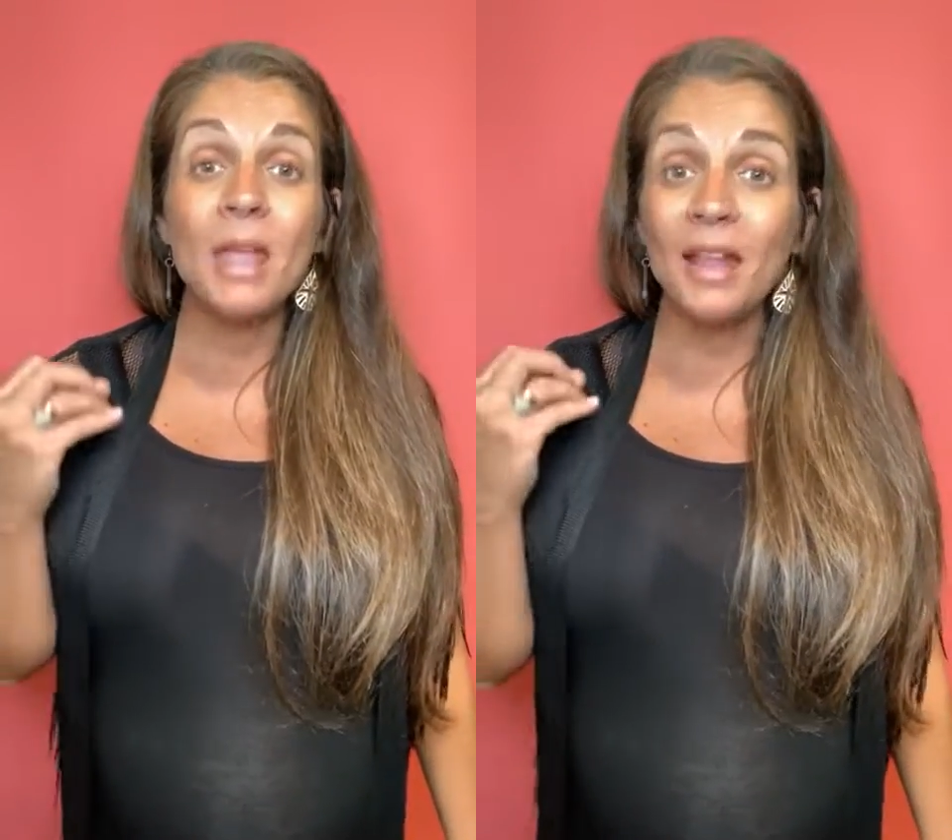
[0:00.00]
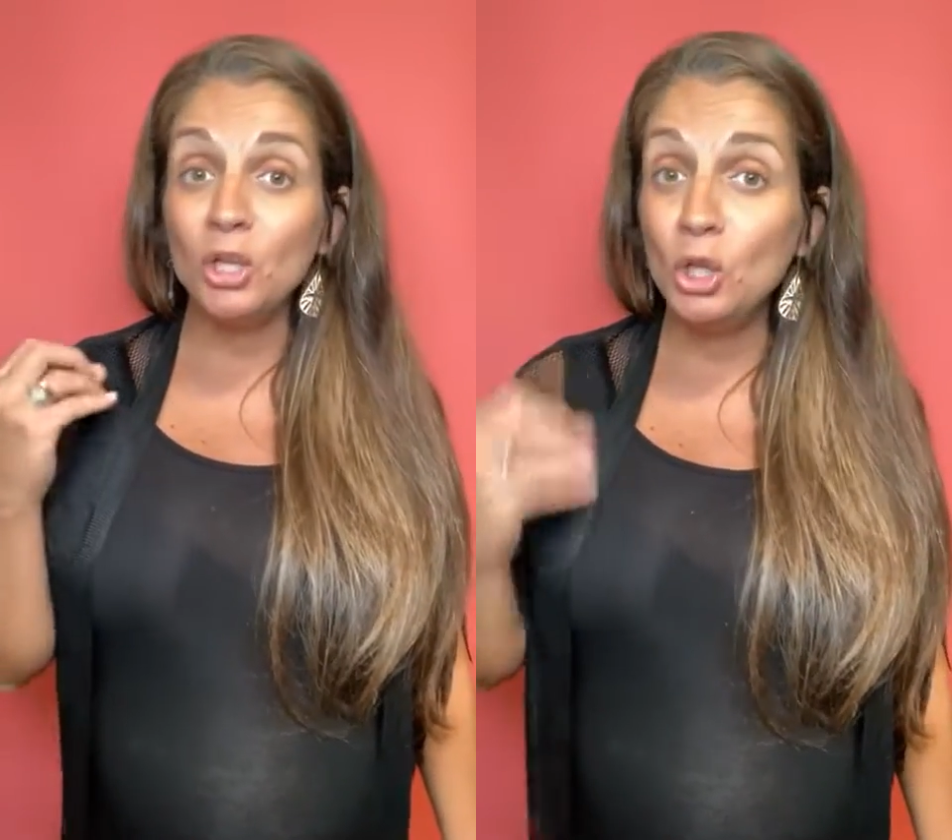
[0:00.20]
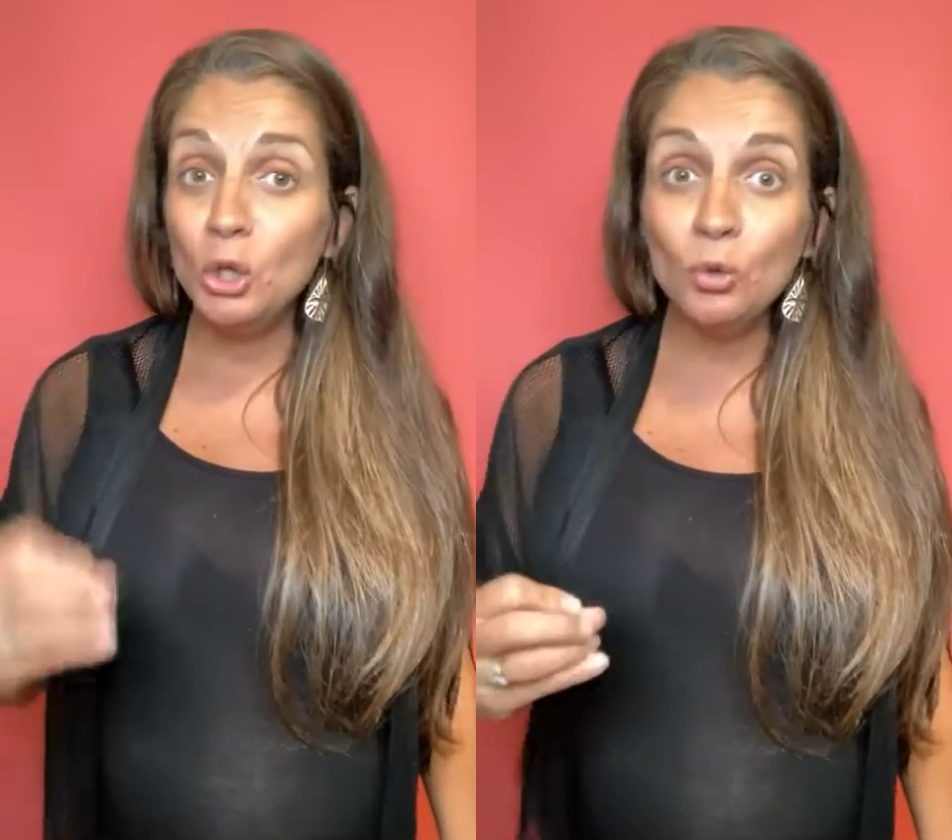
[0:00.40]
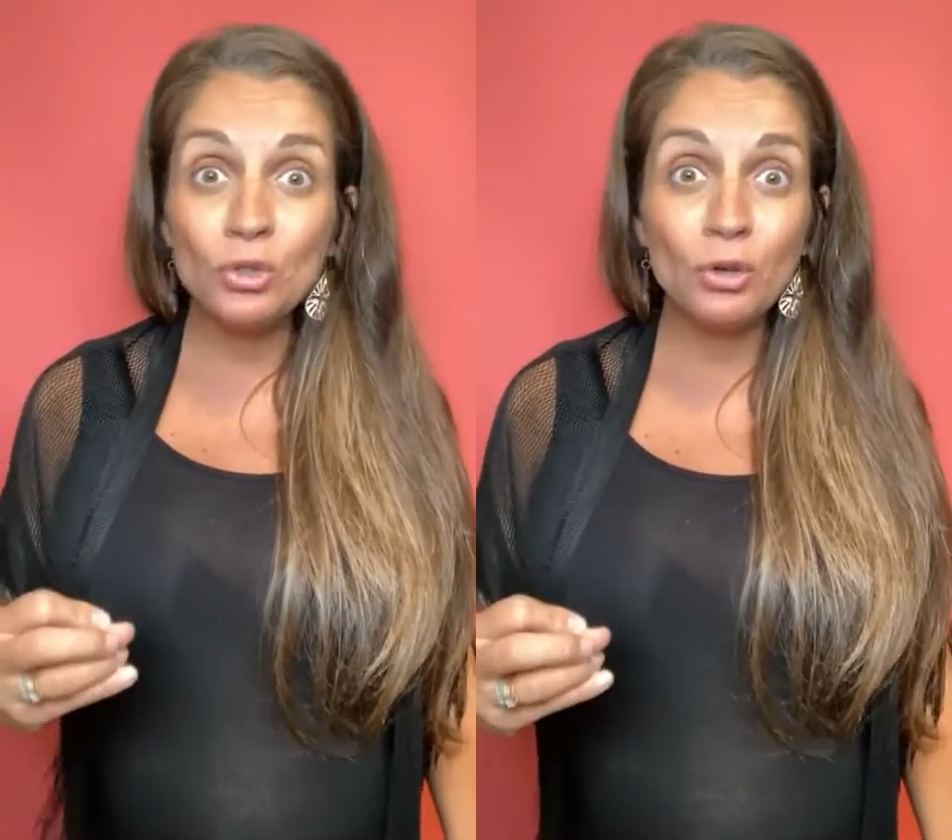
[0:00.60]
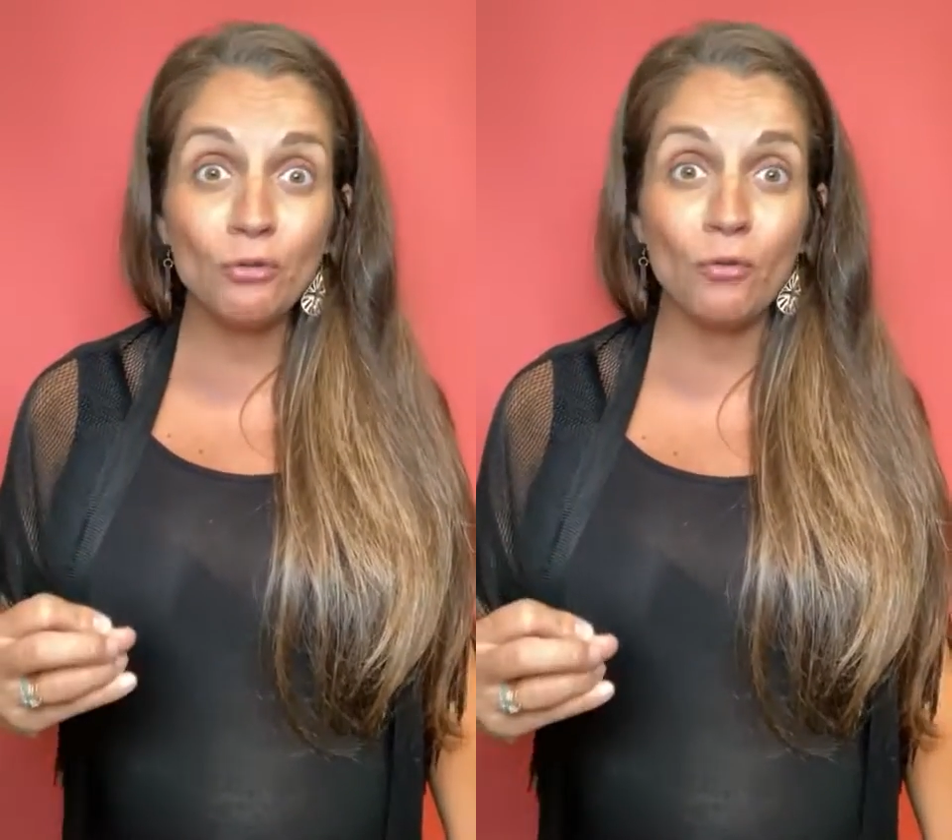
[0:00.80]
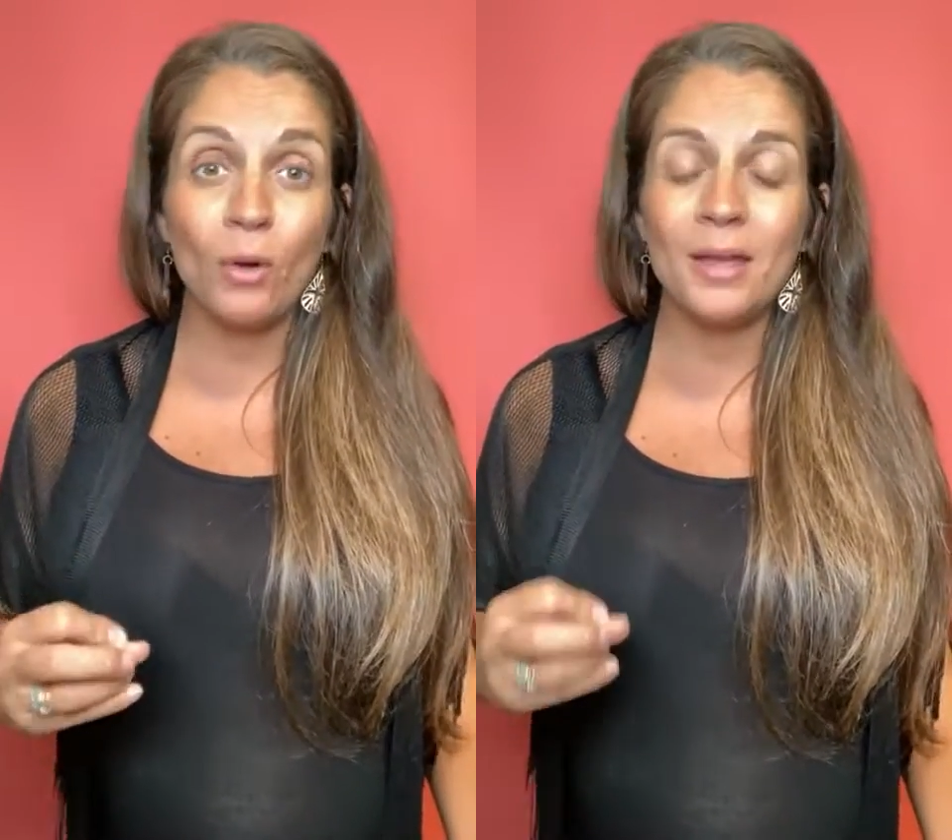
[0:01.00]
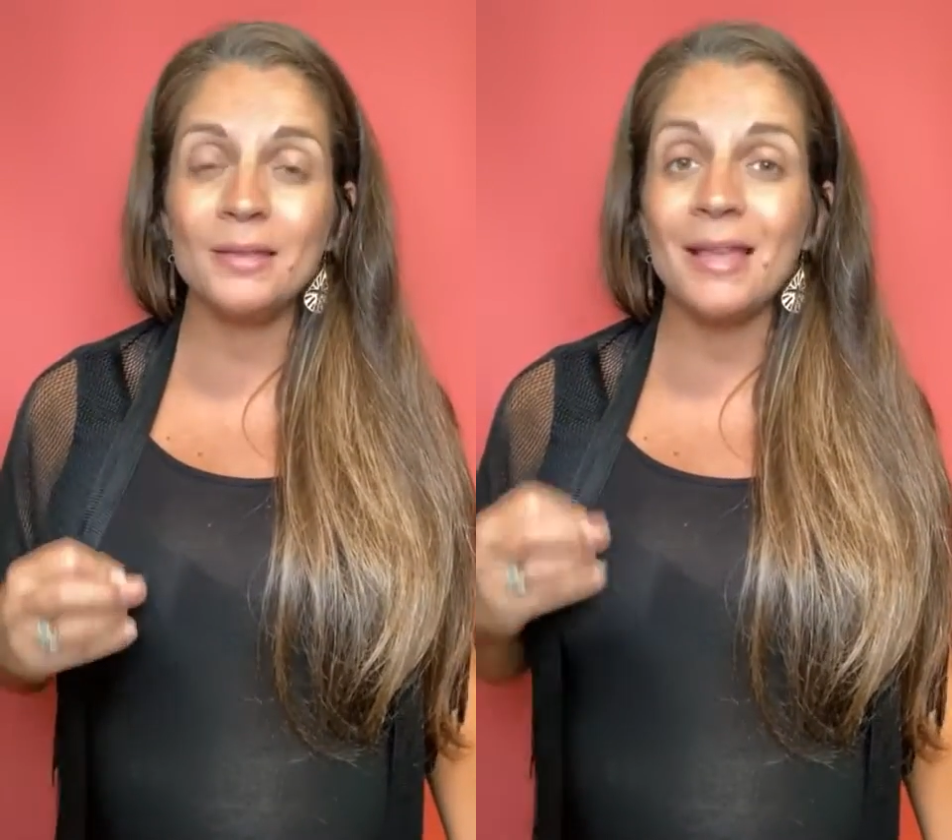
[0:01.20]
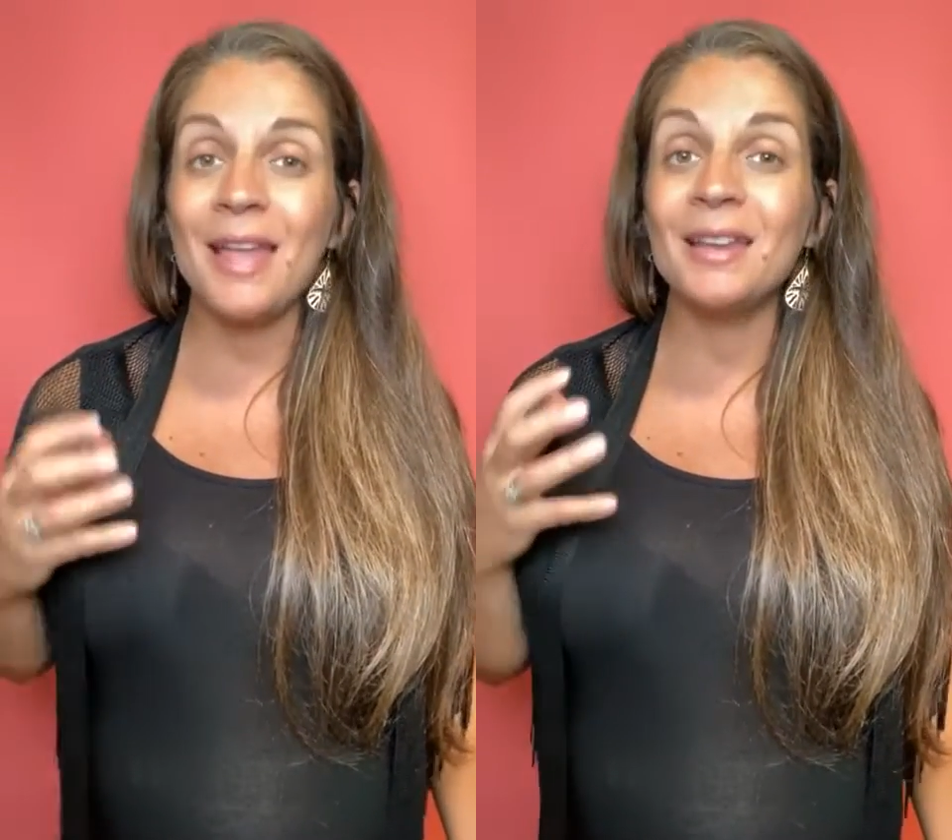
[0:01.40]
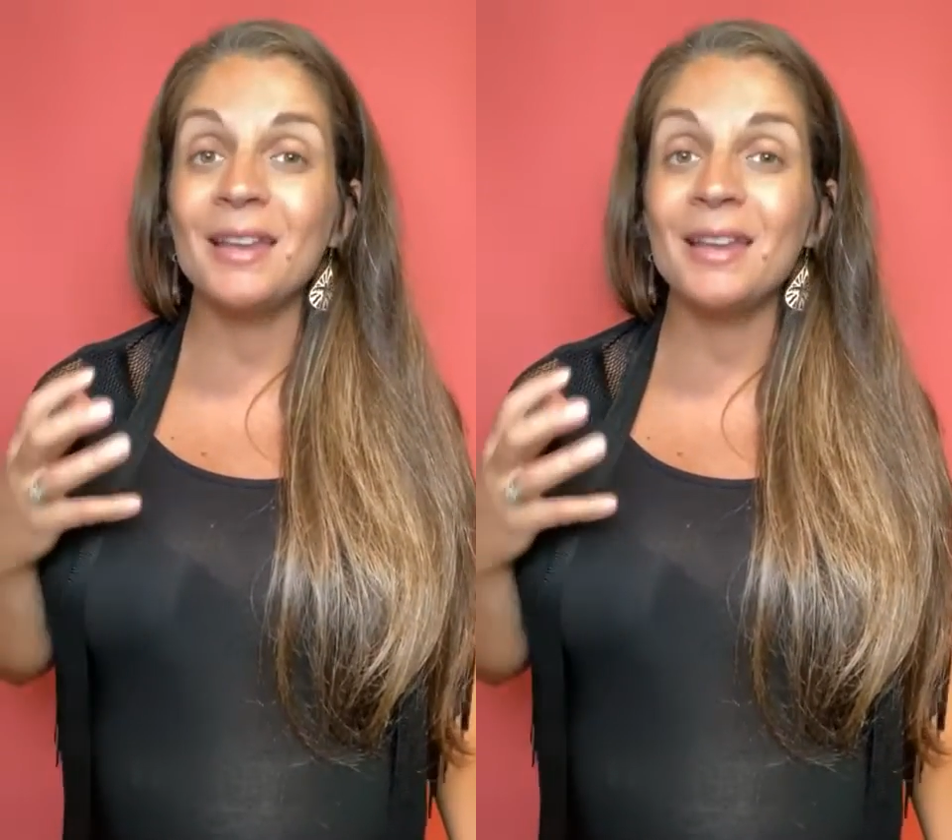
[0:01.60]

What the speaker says: and use your voice